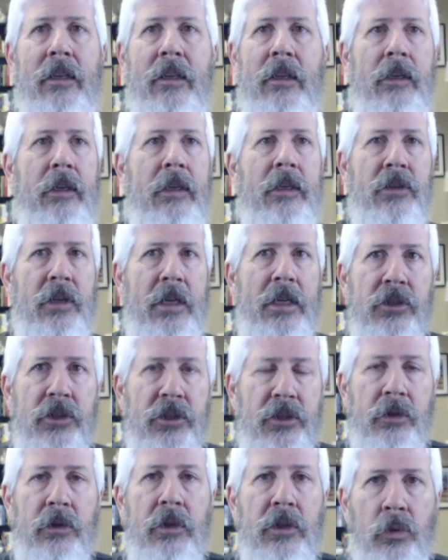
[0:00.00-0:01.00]

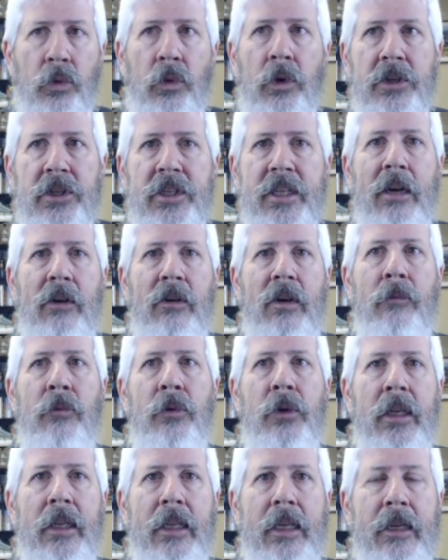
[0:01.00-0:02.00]
is where CRM
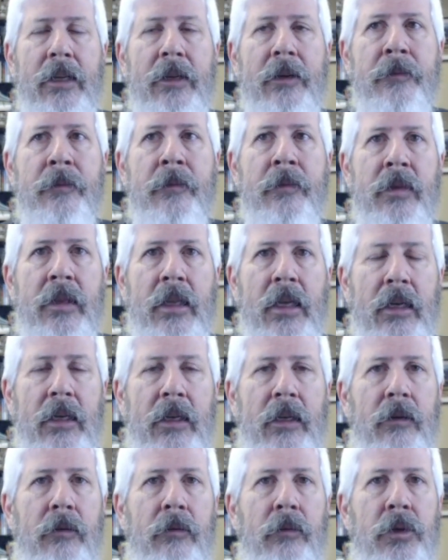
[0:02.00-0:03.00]
really
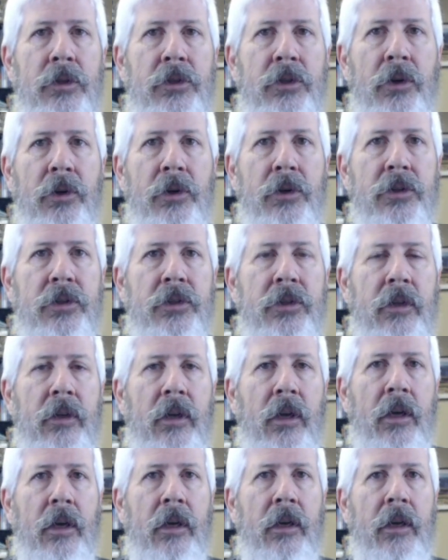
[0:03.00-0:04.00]
returns
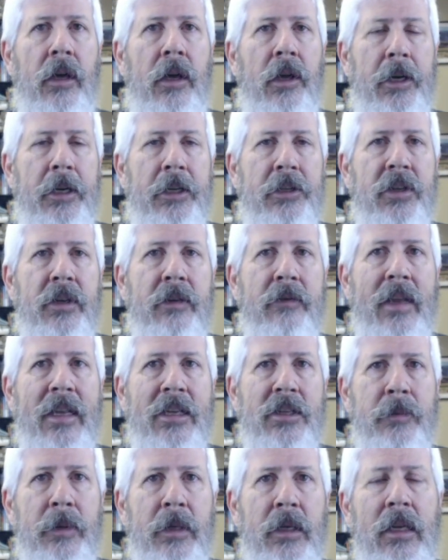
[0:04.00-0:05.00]
on its
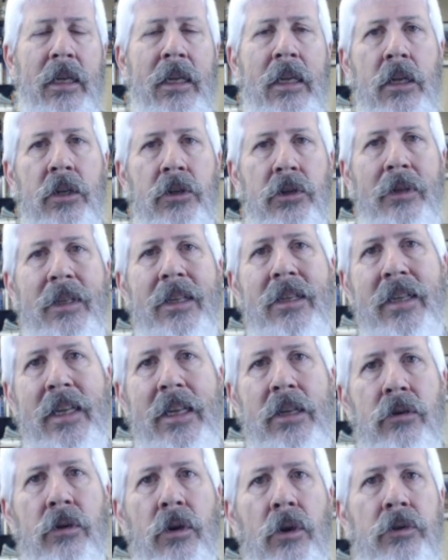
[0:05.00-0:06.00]
investment. So let's say
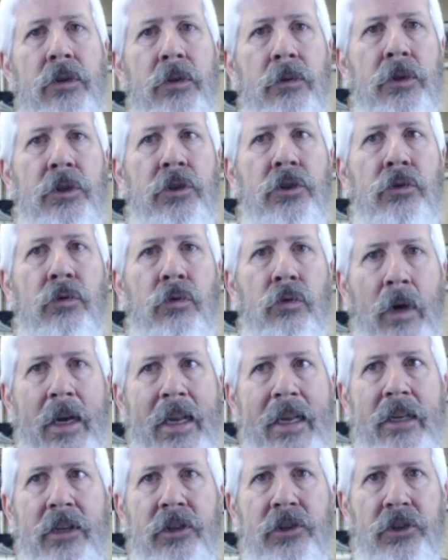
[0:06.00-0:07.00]
you go to a
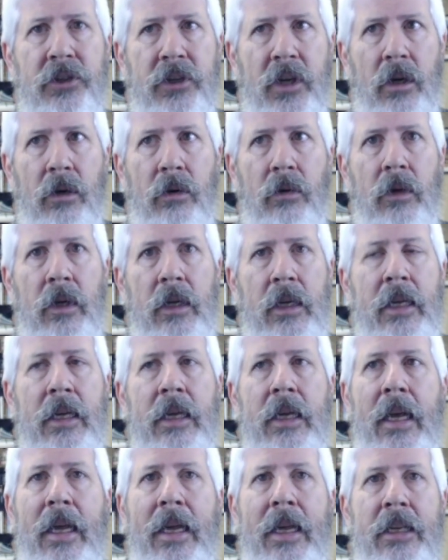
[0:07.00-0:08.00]
trade show
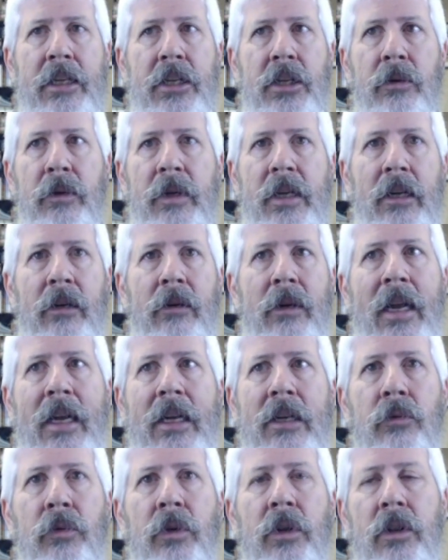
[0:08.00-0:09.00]
and you
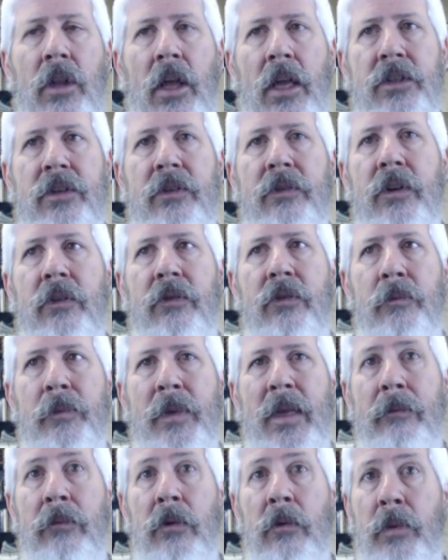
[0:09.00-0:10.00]
interact with lots of different
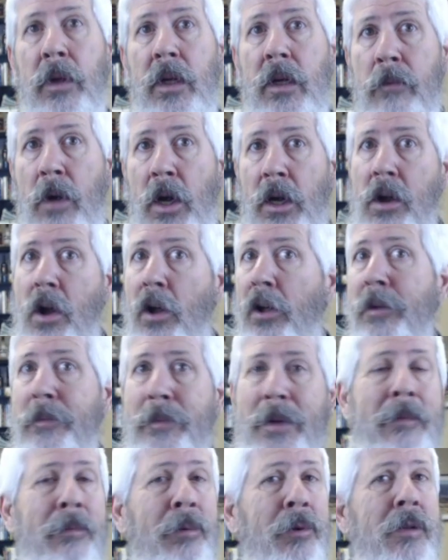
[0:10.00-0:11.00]
people. But among all the
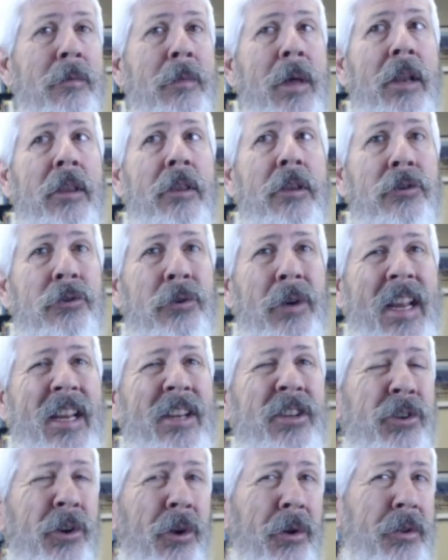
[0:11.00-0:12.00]
people you met at the
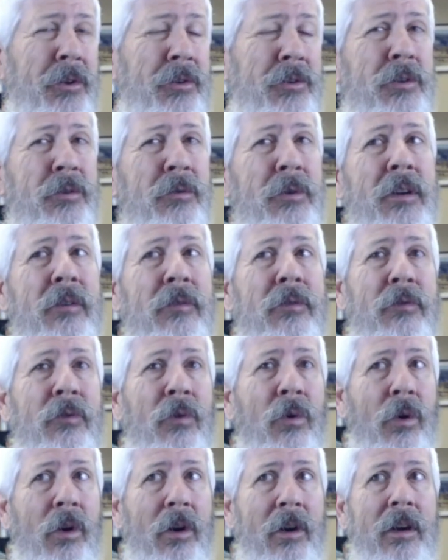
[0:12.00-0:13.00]
trade show, there's 3 or
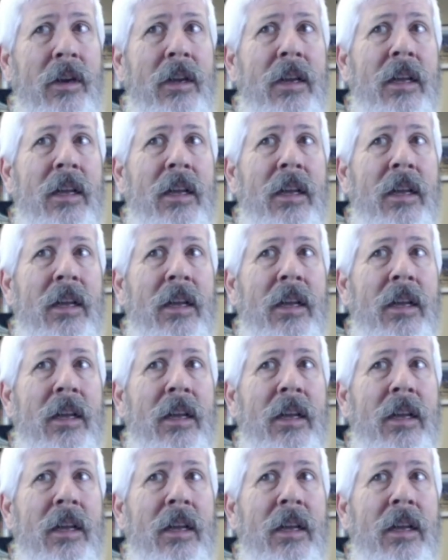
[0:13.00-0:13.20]
4